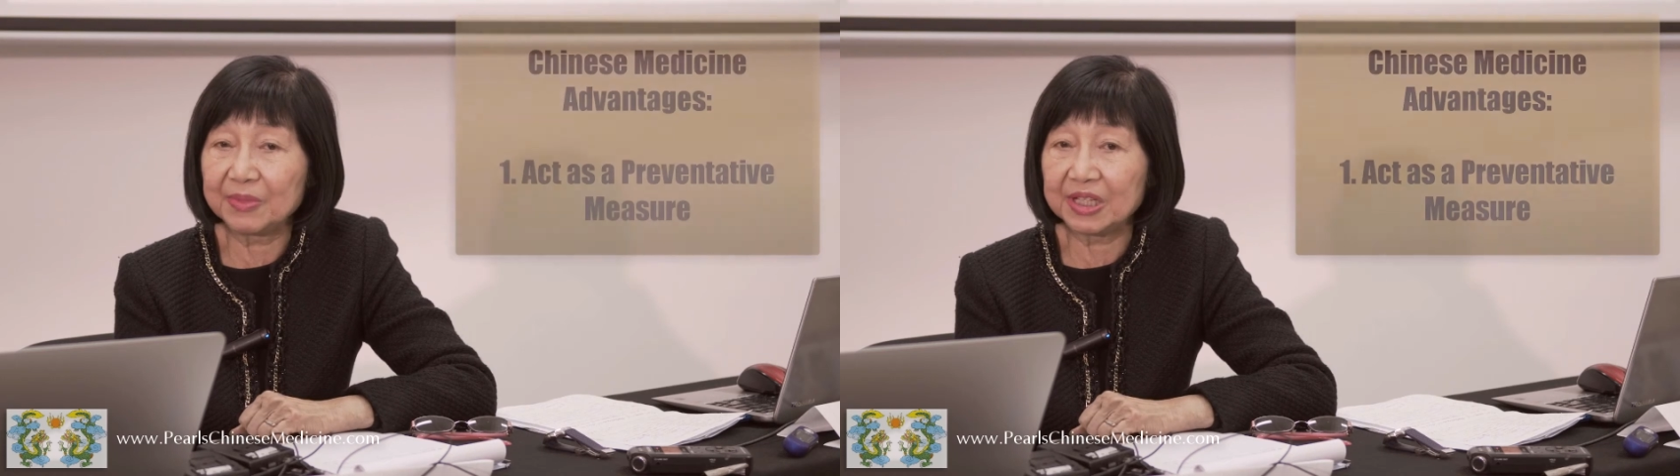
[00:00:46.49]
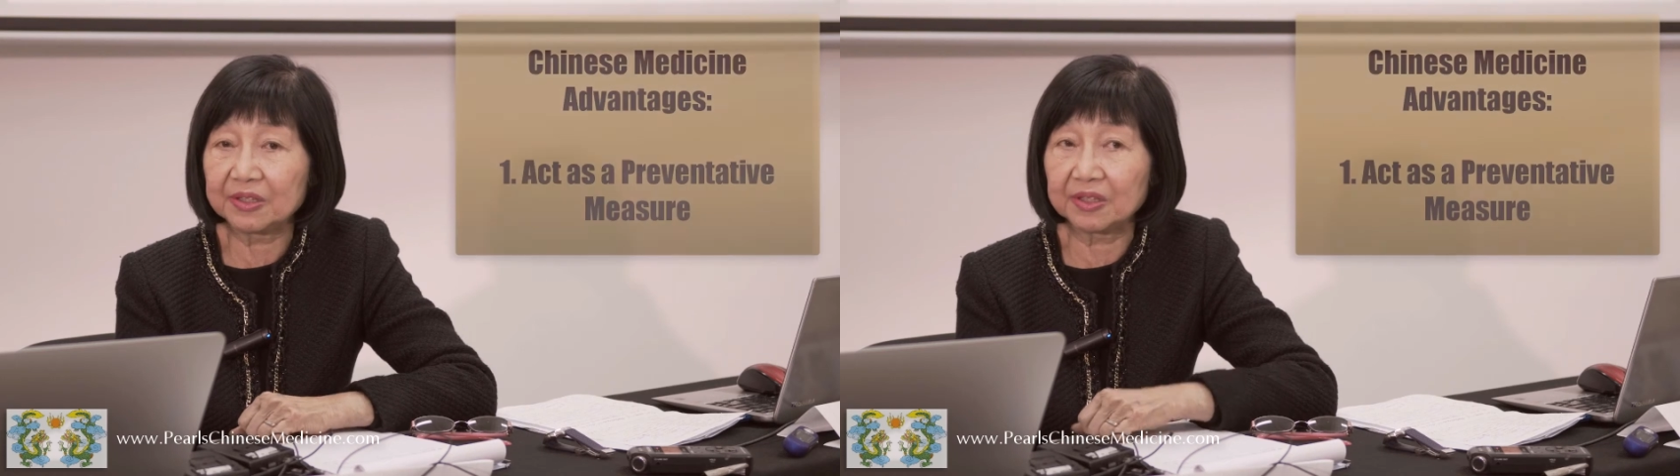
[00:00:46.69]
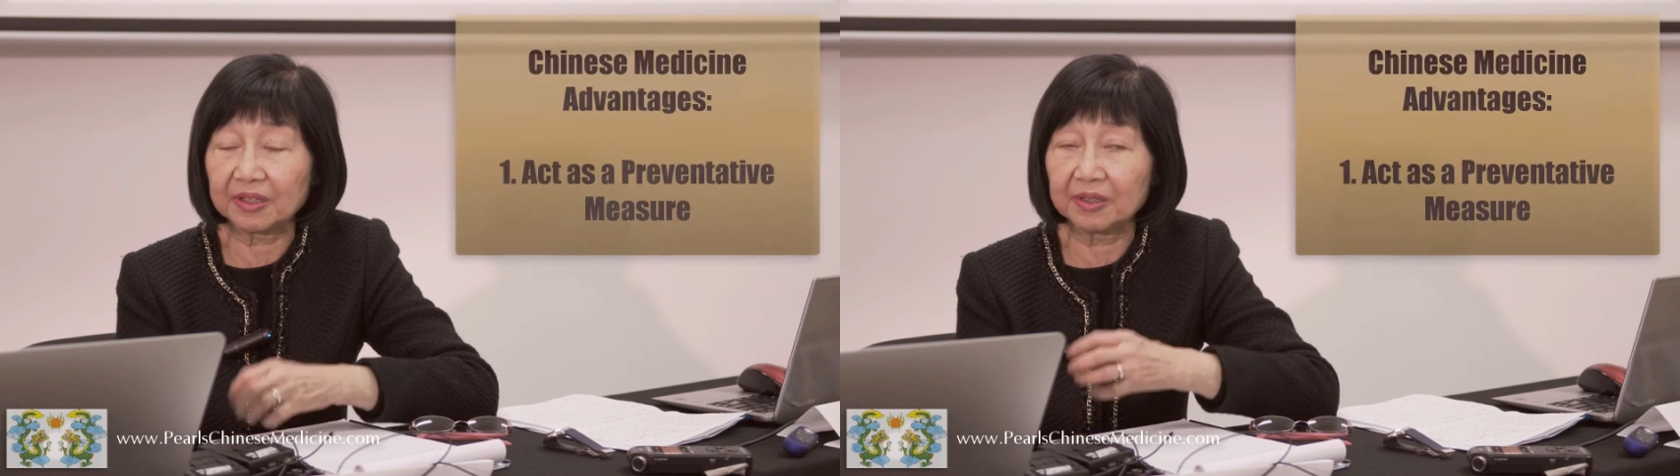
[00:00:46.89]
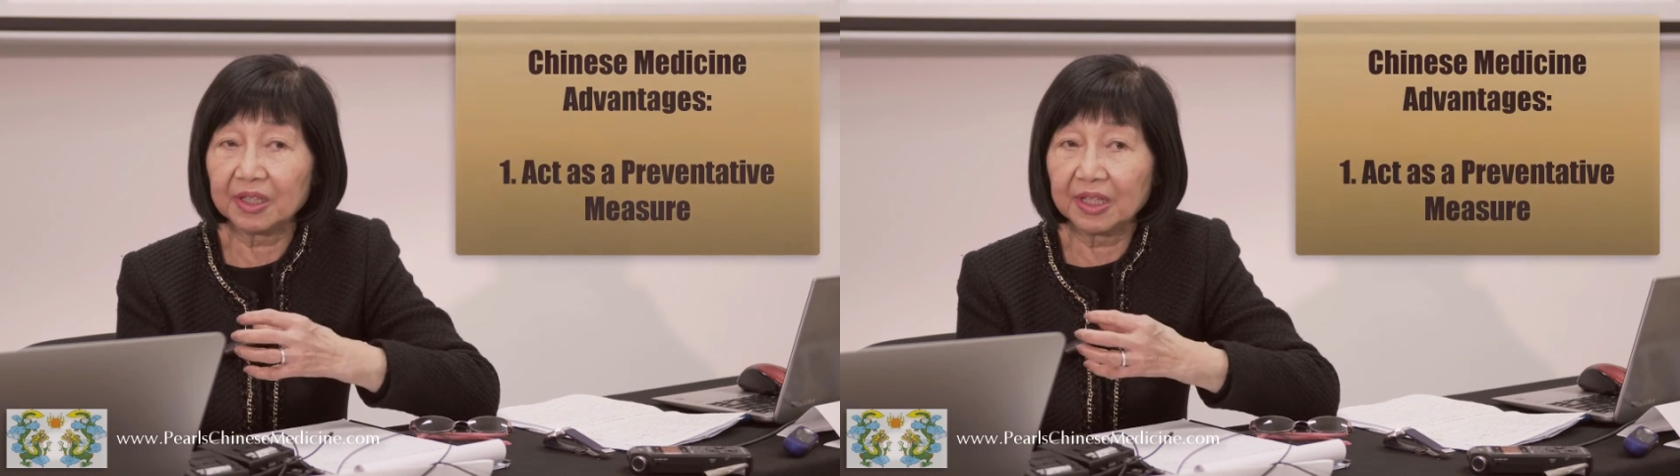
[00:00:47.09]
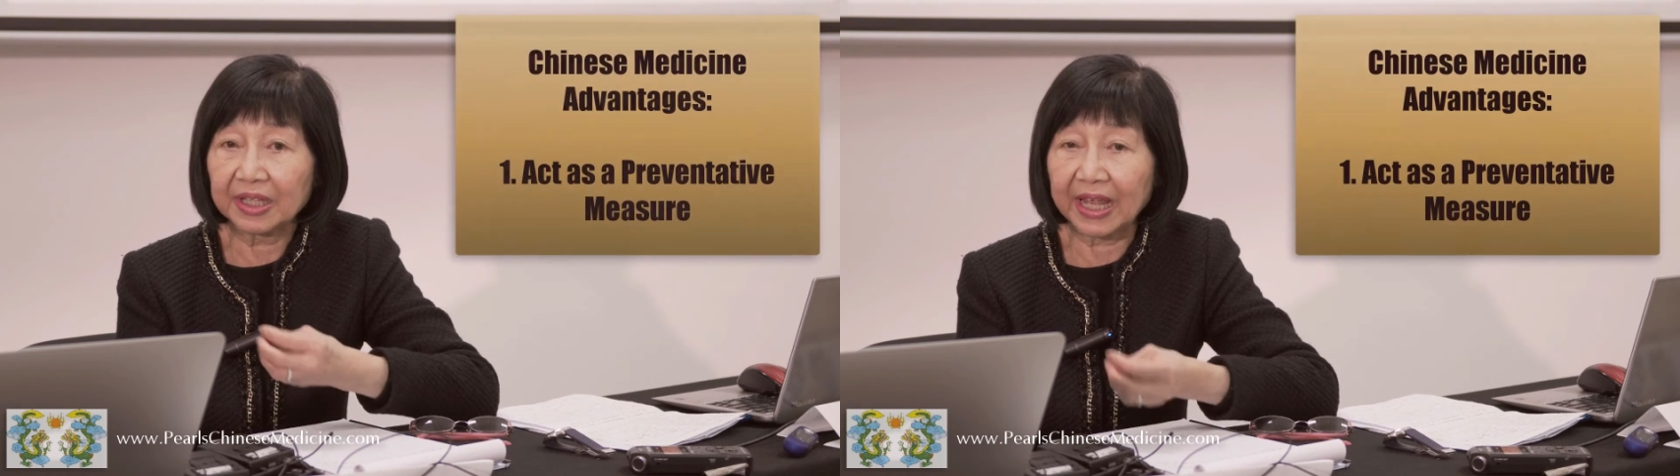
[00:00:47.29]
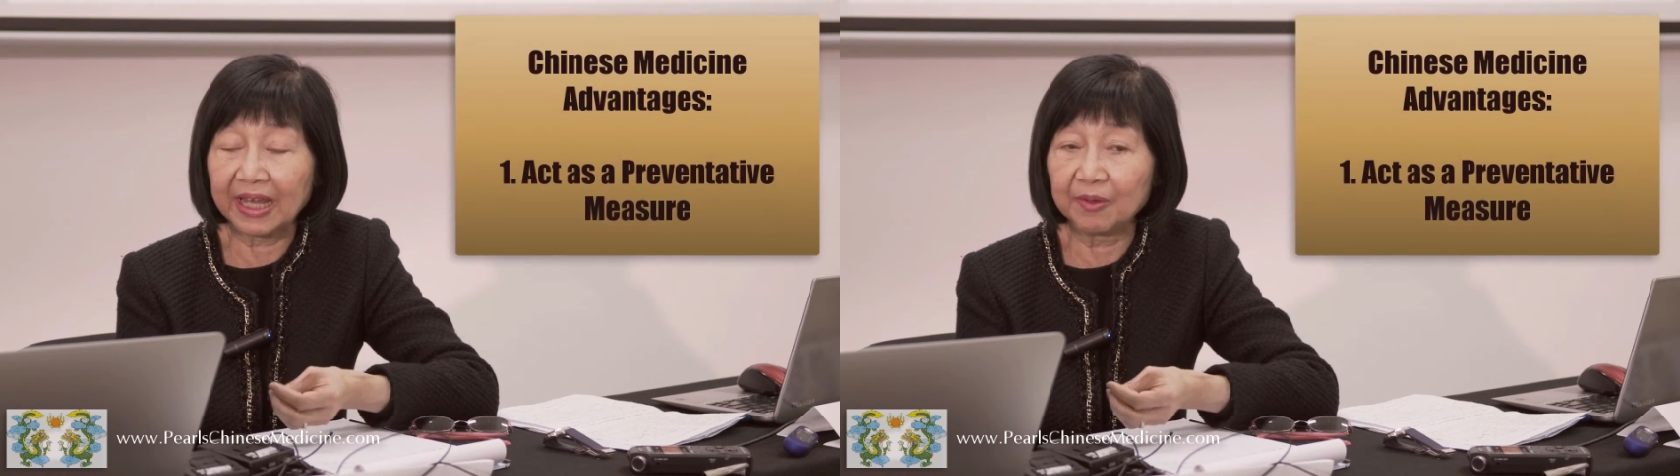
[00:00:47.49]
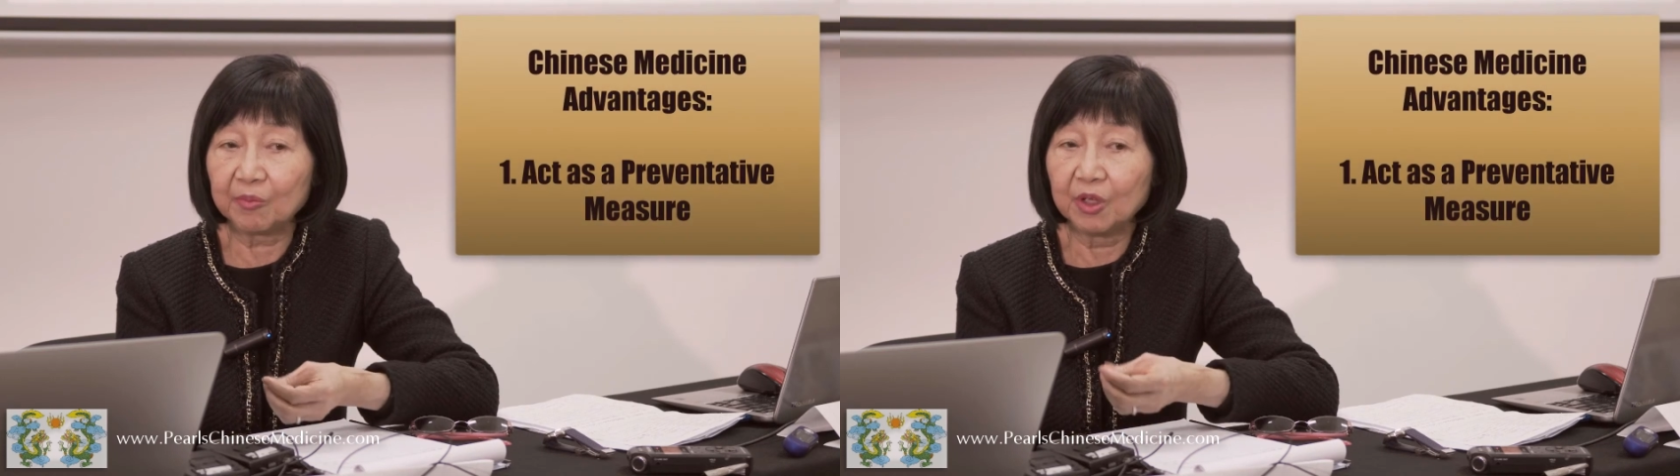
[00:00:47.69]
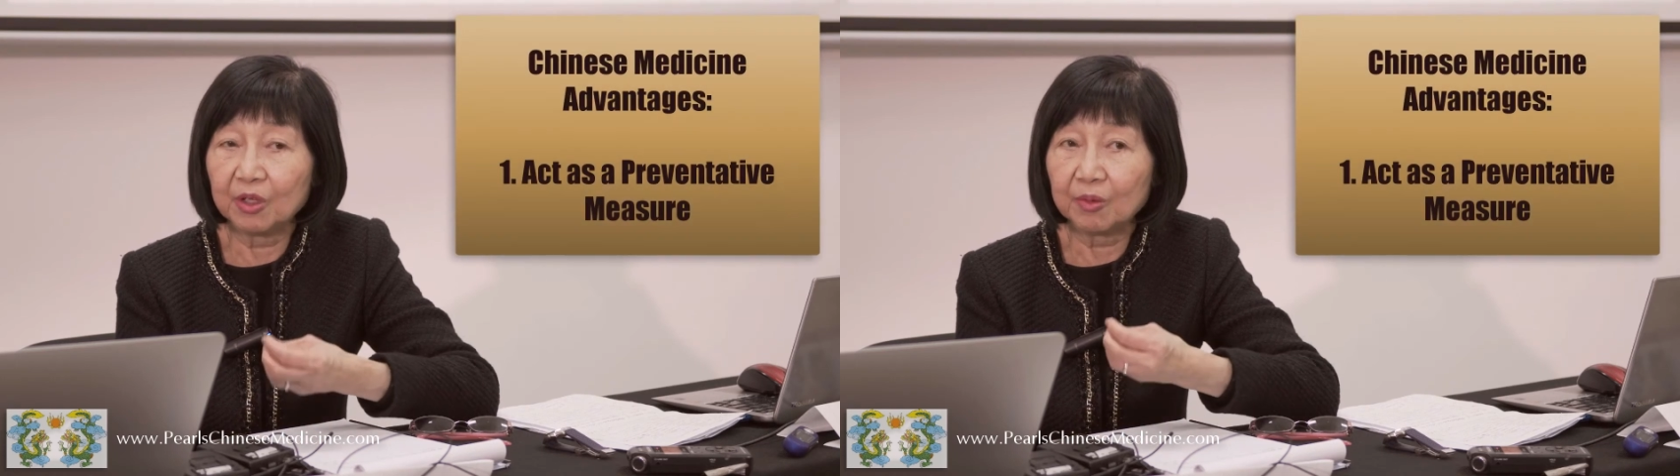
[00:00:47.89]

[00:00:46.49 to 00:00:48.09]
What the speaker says: medicine can